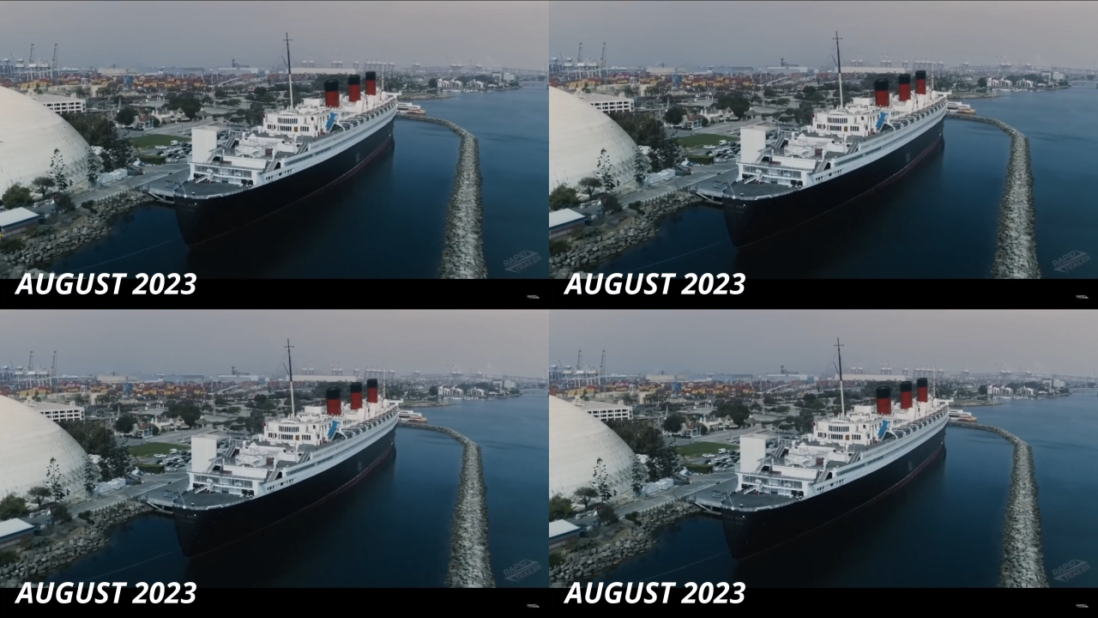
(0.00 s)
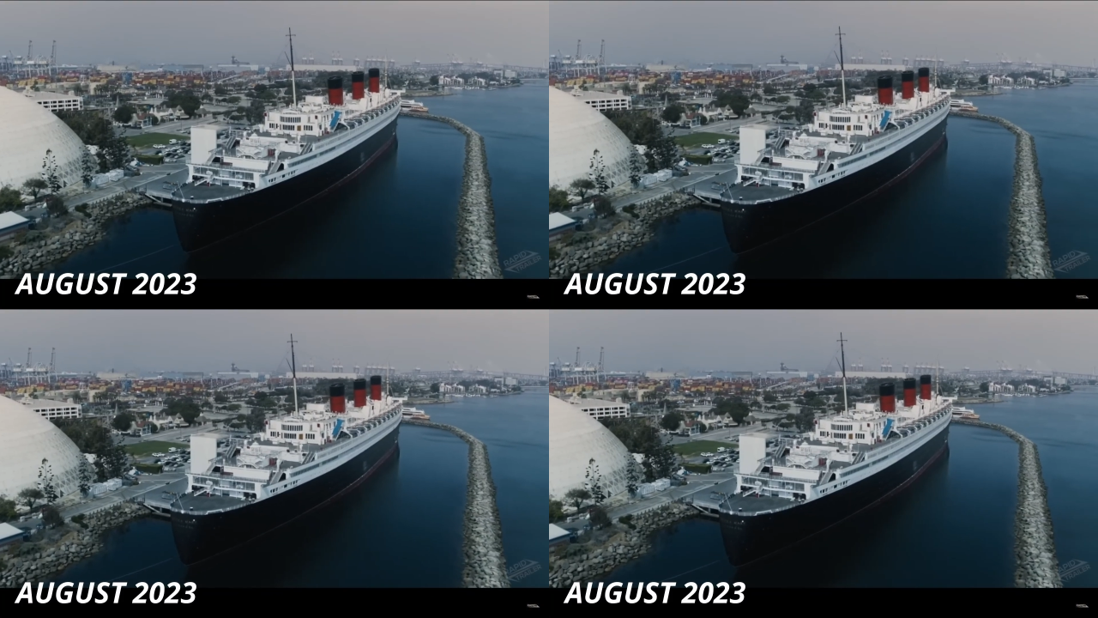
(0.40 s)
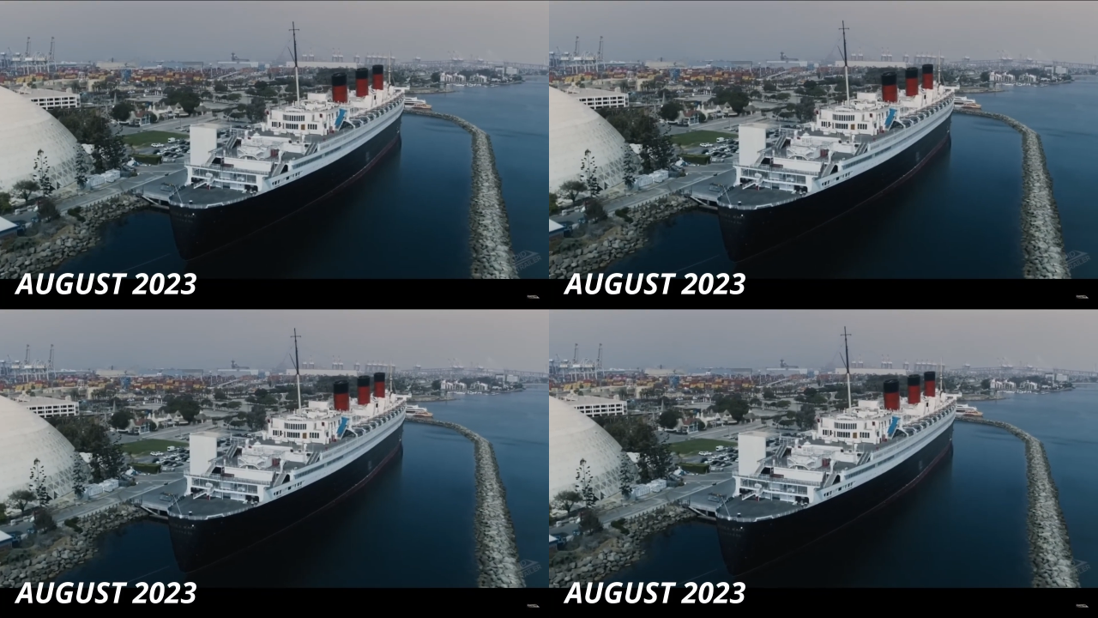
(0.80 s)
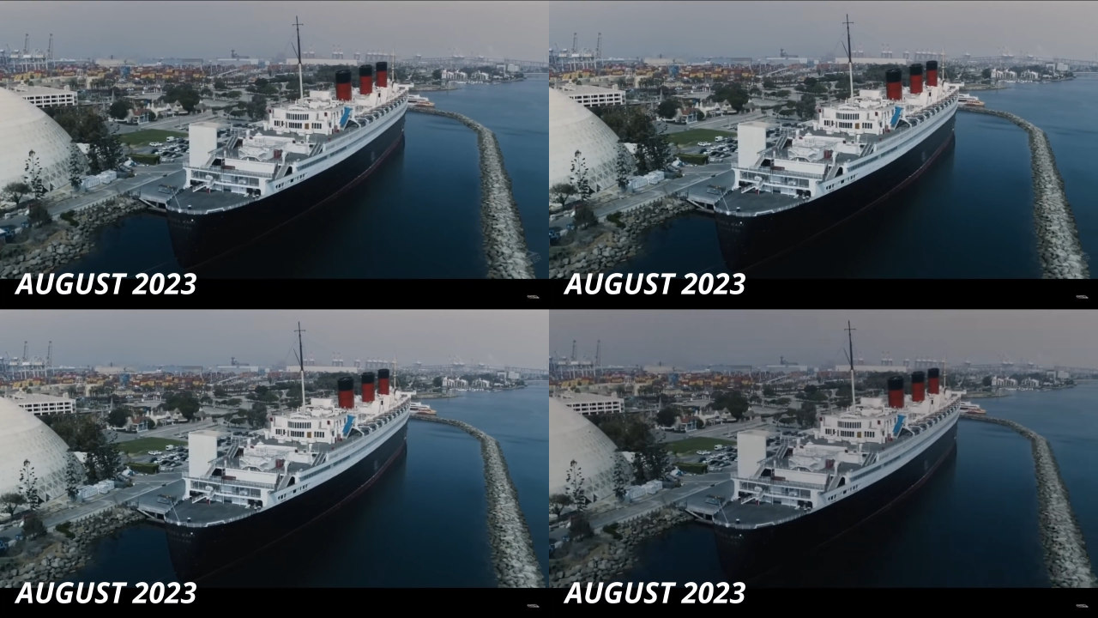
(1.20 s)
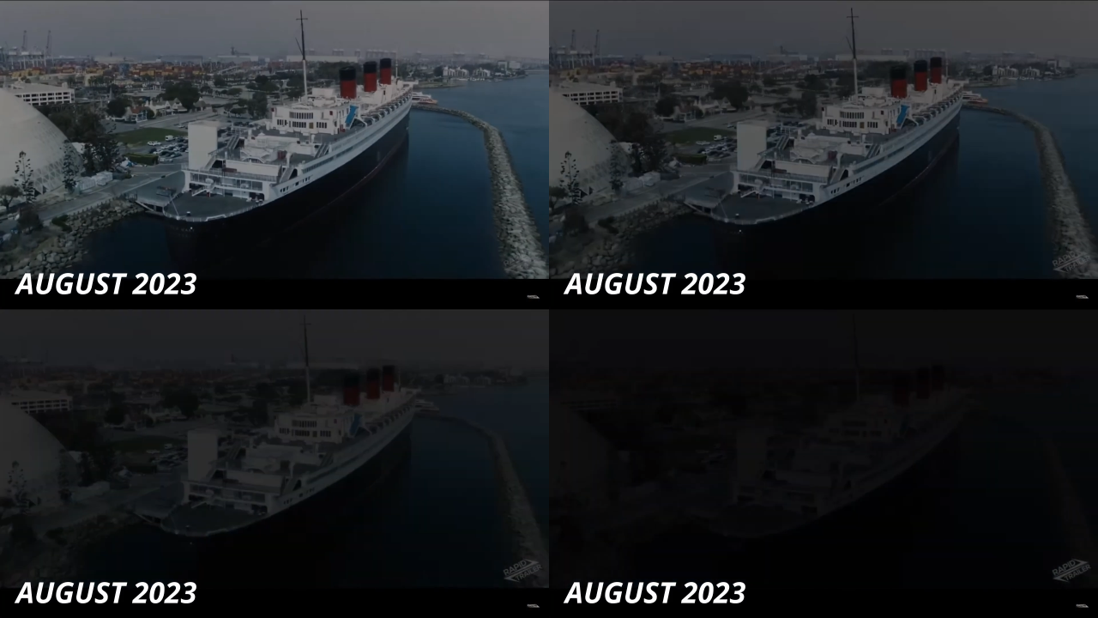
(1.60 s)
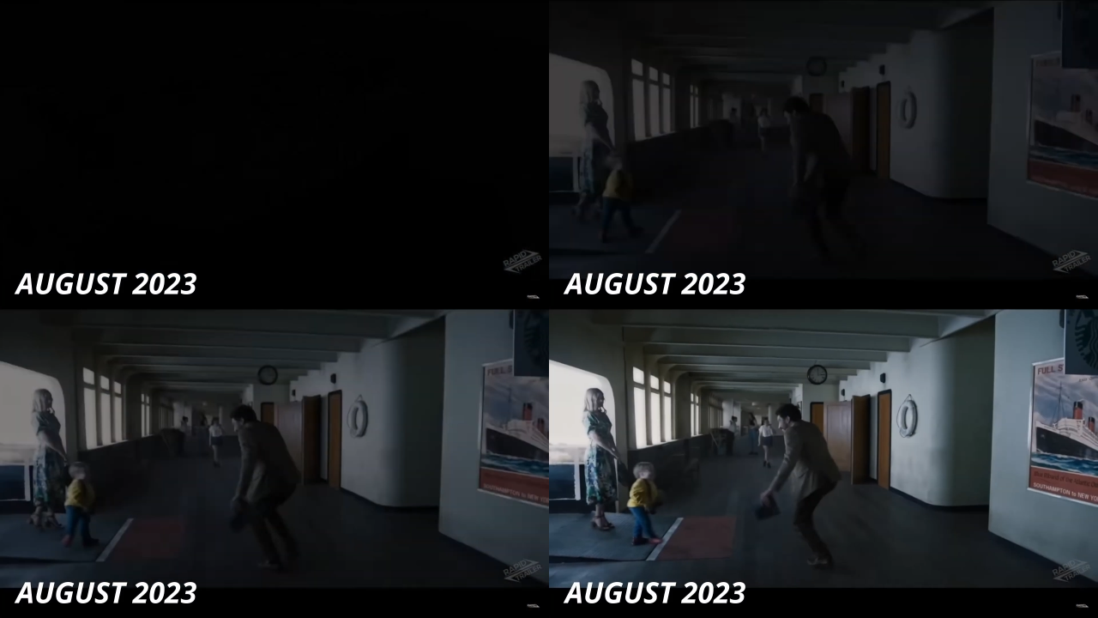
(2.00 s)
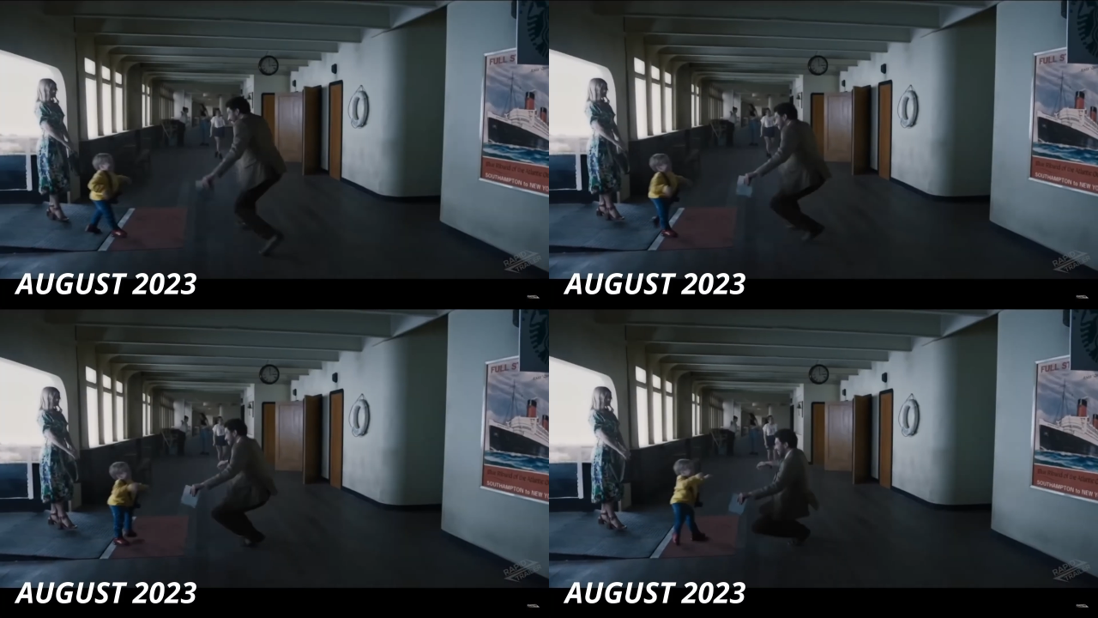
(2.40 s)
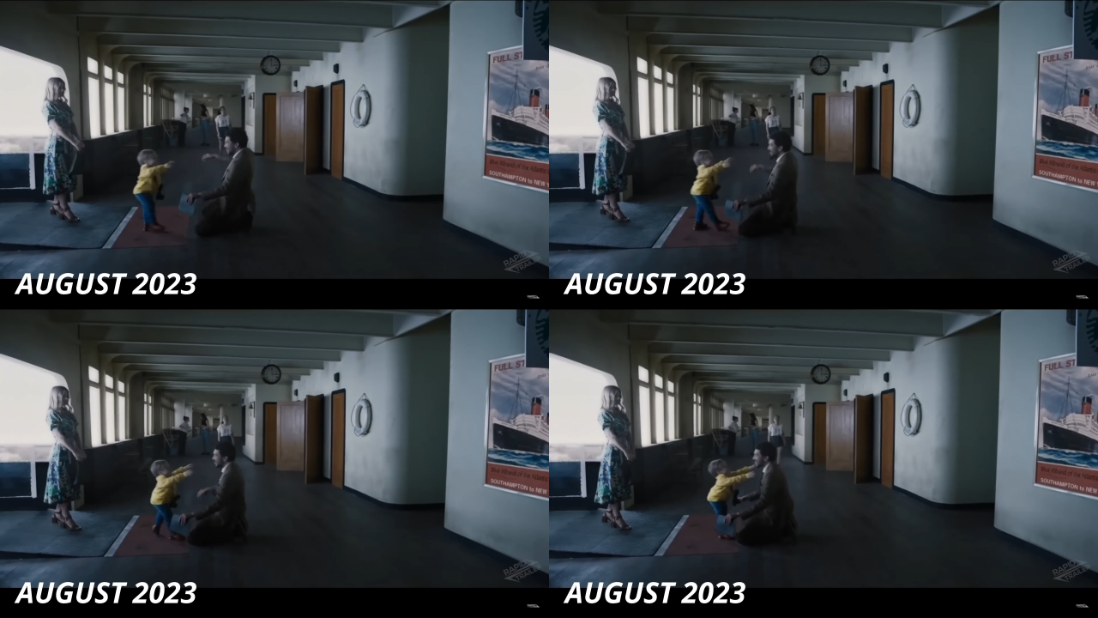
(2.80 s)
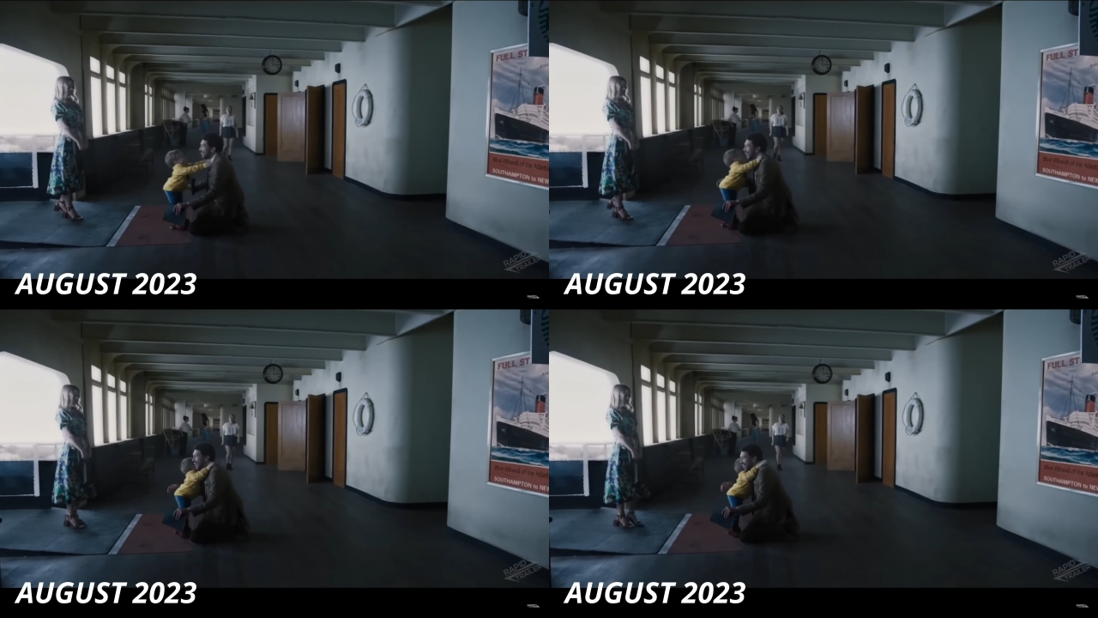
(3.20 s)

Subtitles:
No face is visible, so there are no lips to read.